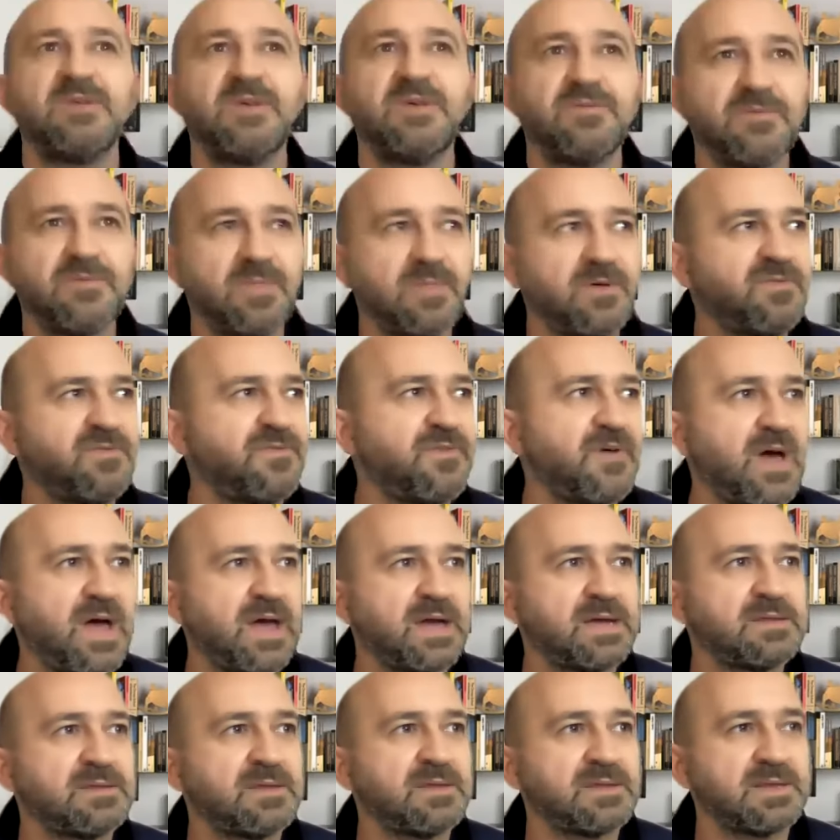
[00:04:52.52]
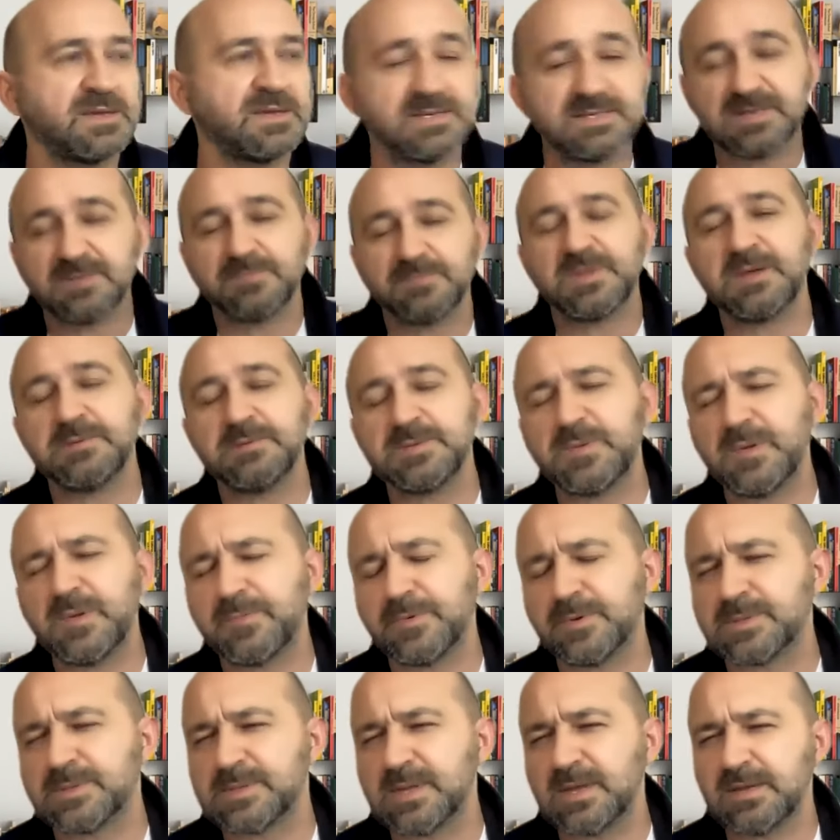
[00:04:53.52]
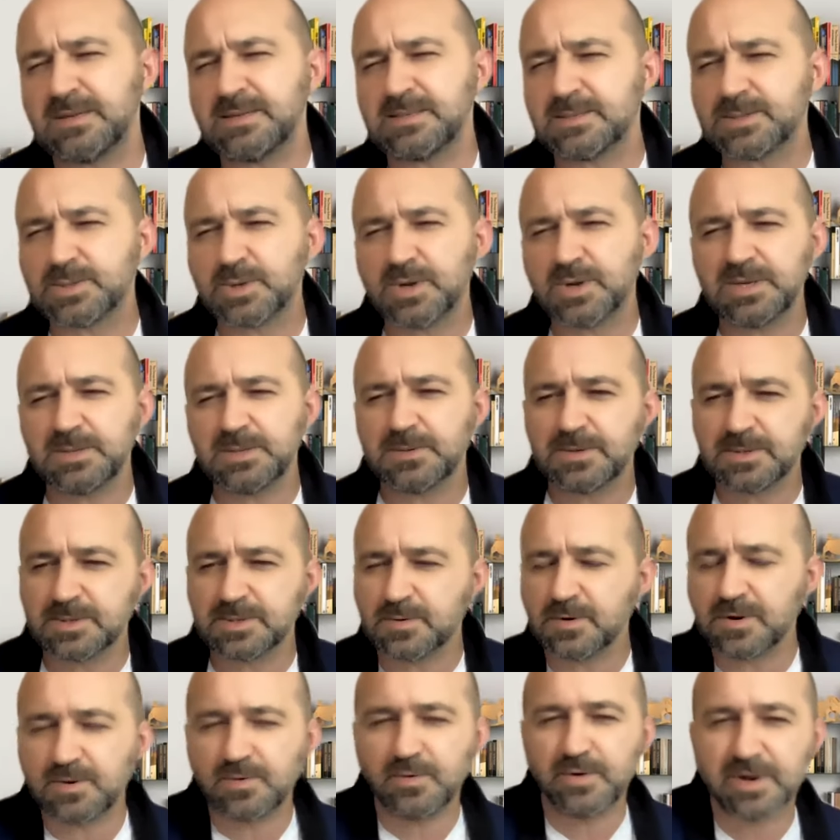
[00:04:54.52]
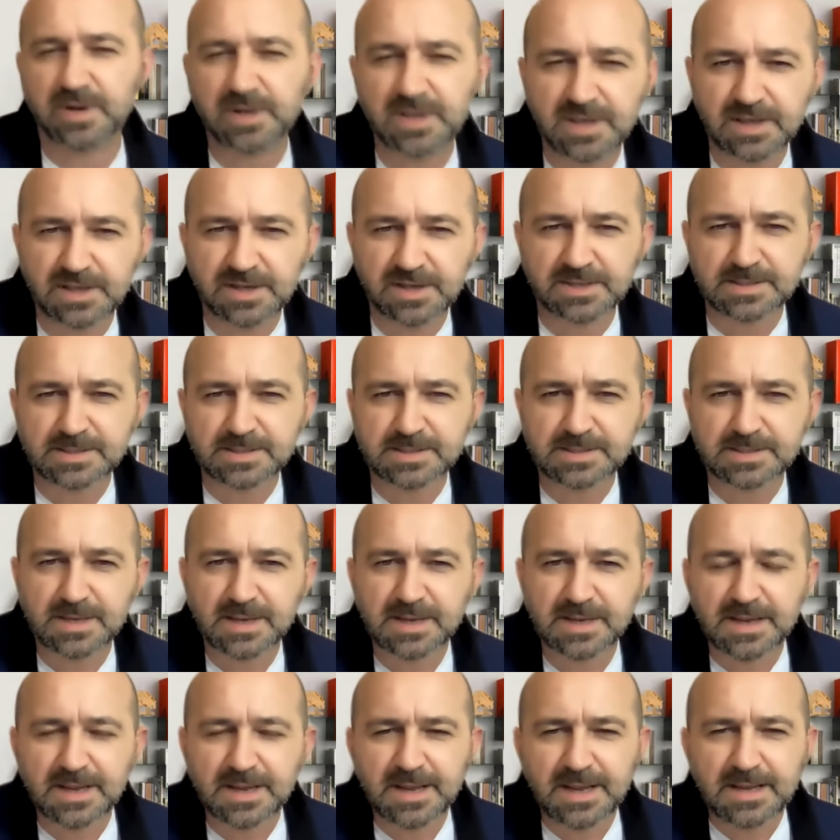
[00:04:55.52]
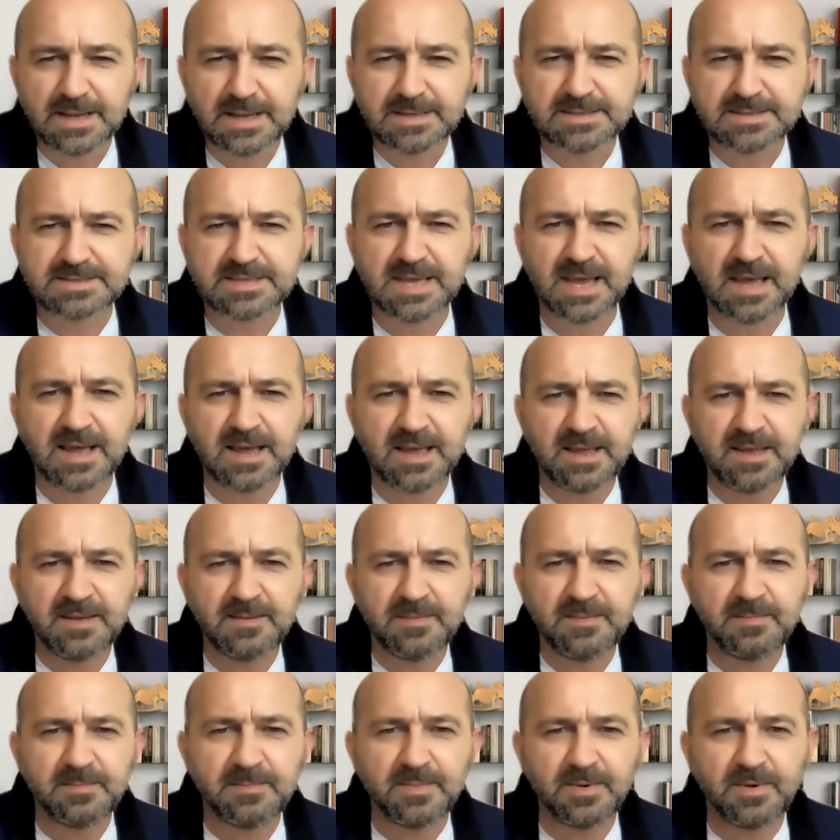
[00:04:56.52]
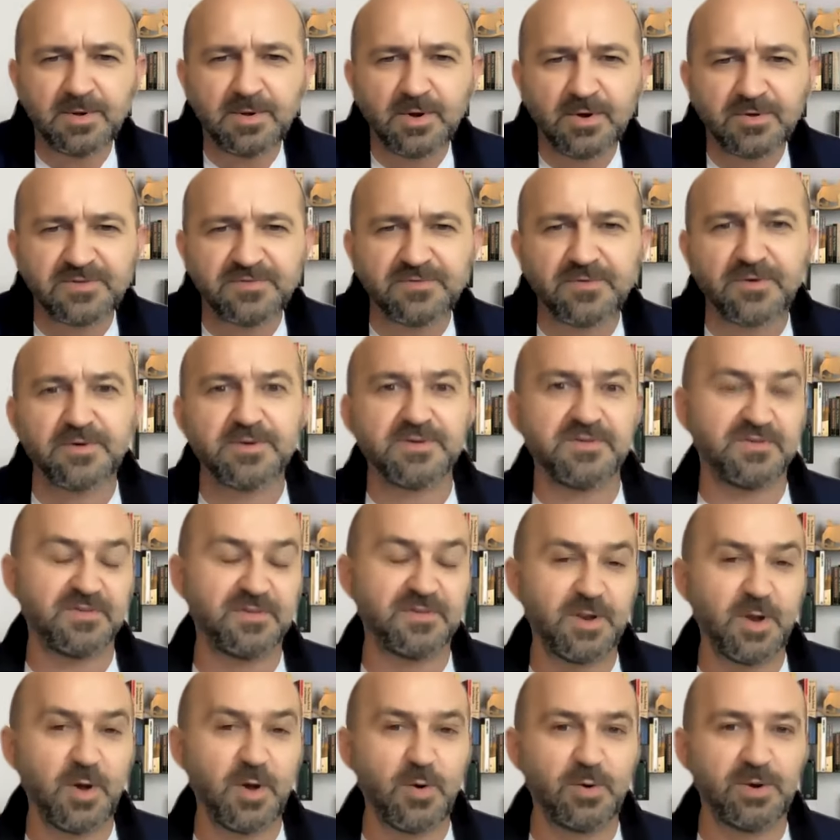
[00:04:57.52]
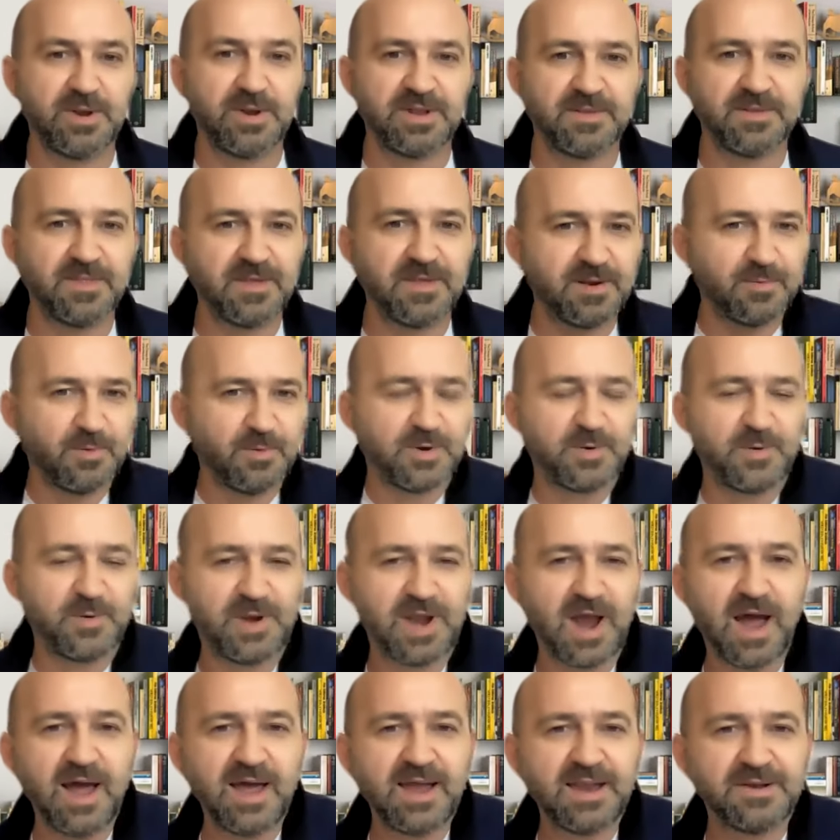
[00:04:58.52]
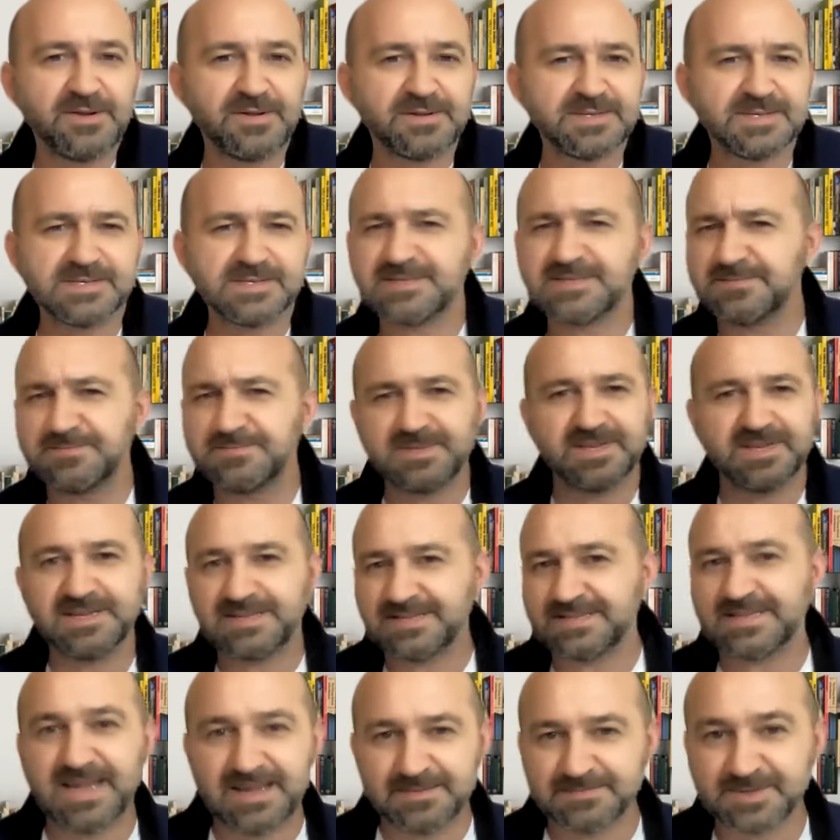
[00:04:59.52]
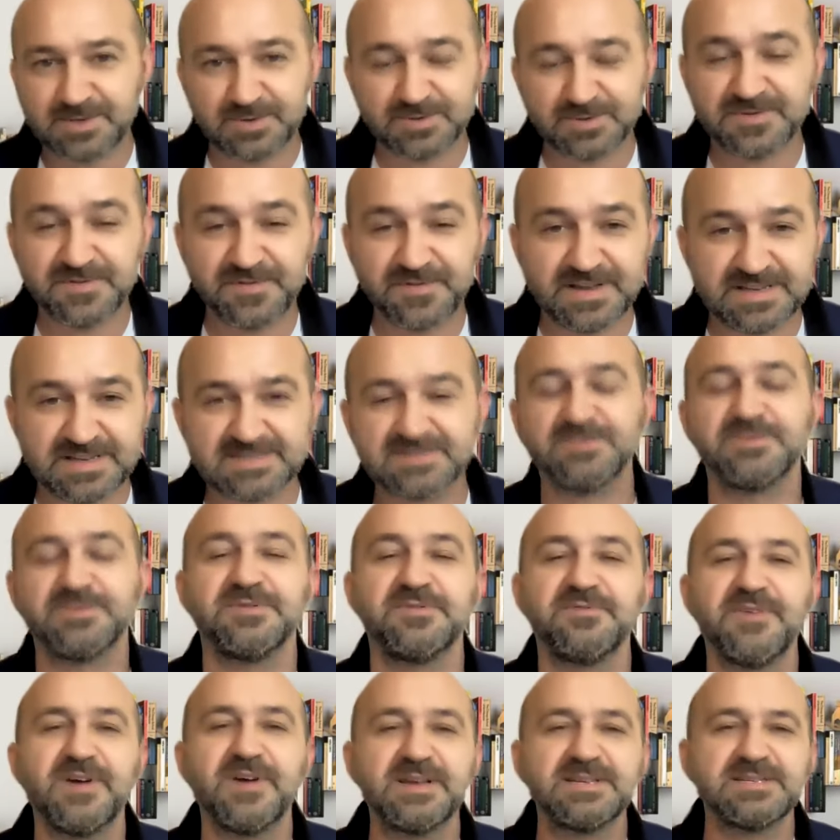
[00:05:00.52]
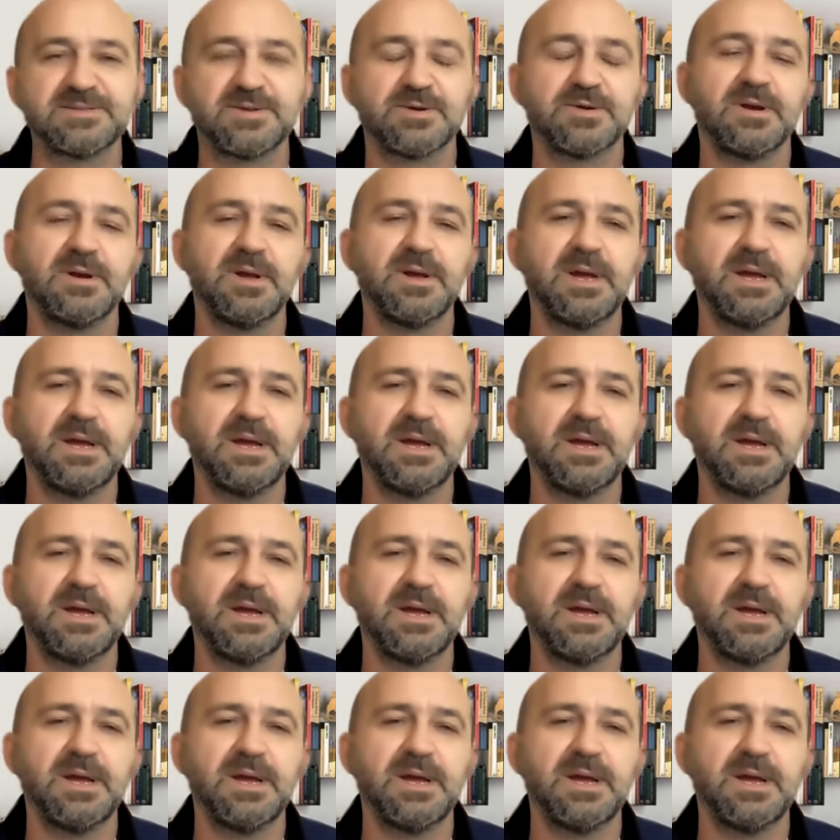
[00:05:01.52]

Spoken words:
given the fact that, and sometimes people say, it's strange because when we are kids, time goes very slowly. And then when we're adults, it seems like time goes faster and faster.